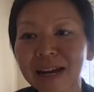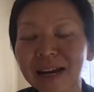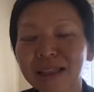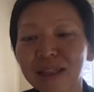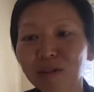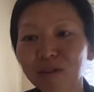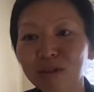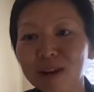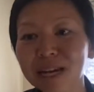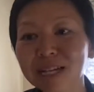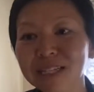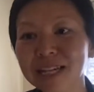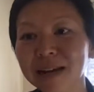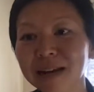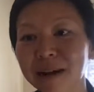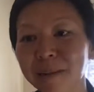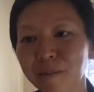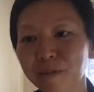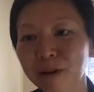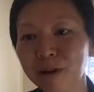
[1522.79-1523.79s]
The reason
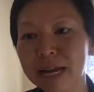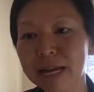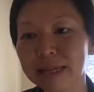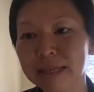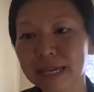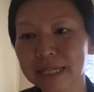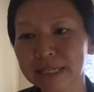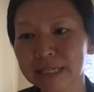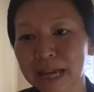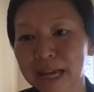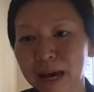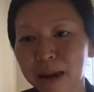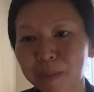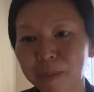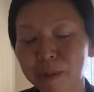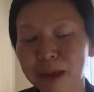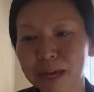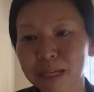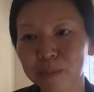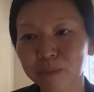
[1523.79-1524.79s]
I'm bringing this up
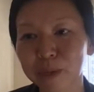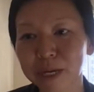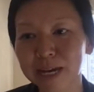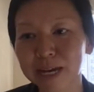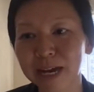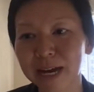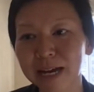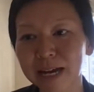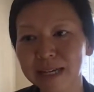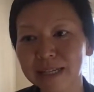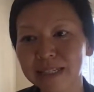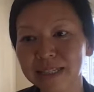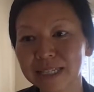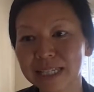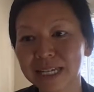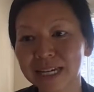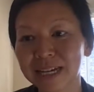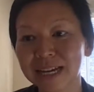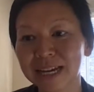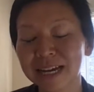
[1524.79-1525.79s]
is because
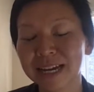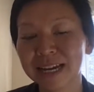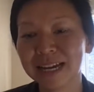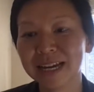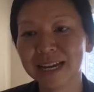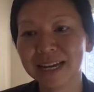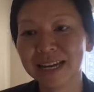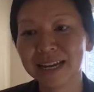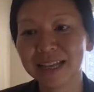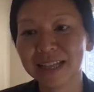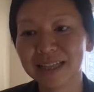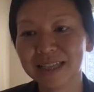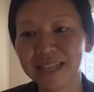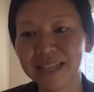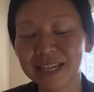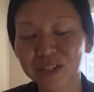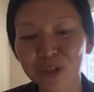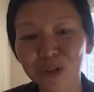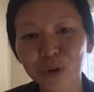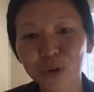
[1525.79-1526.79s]

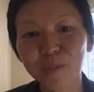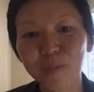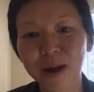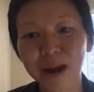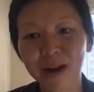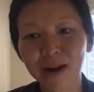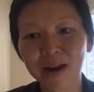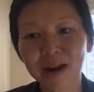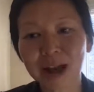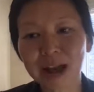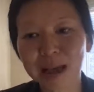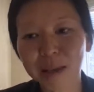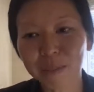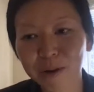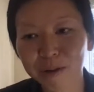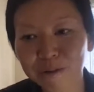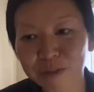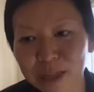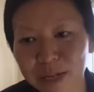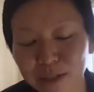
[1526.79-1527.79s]
this new paradigm
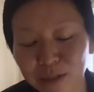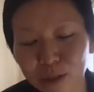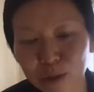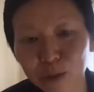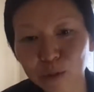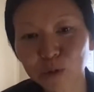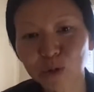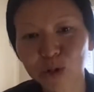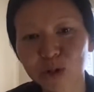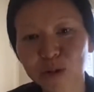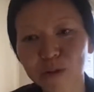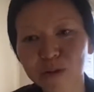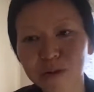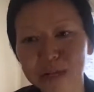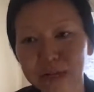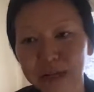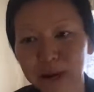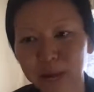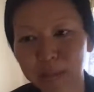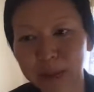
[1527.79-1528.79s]
of these new
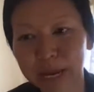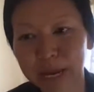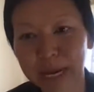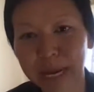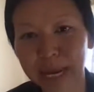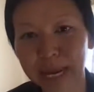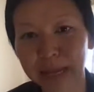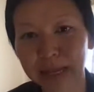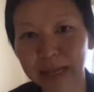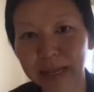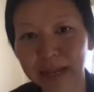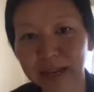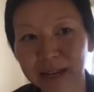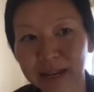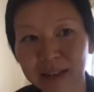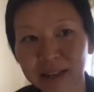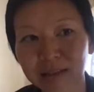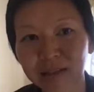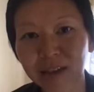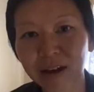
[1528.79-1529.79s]
children coming in,
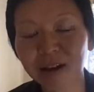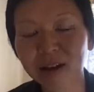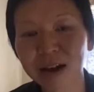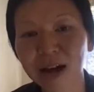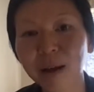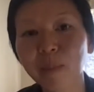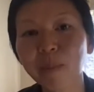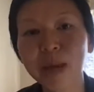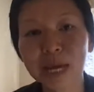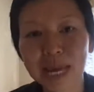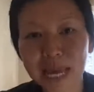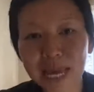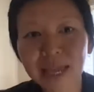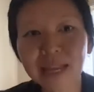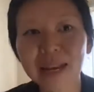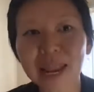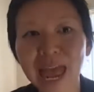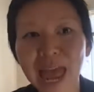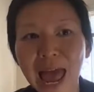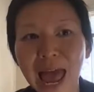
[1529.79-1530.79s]
they're coming
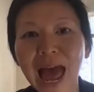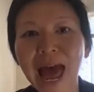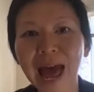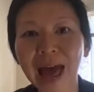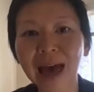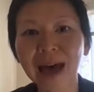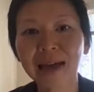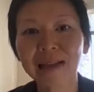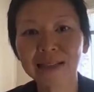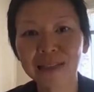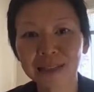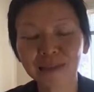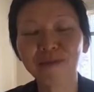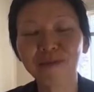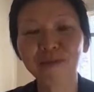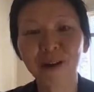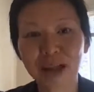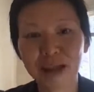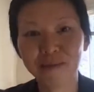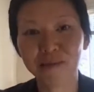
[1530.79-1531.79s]
in at the
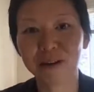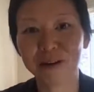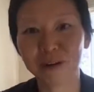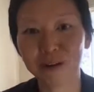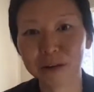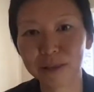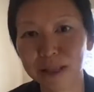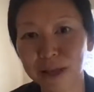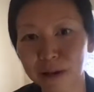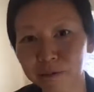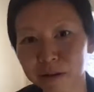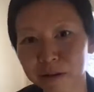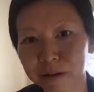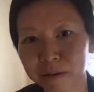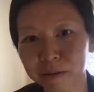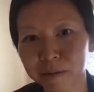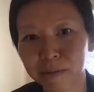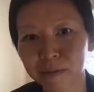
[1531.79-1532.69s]
500 level.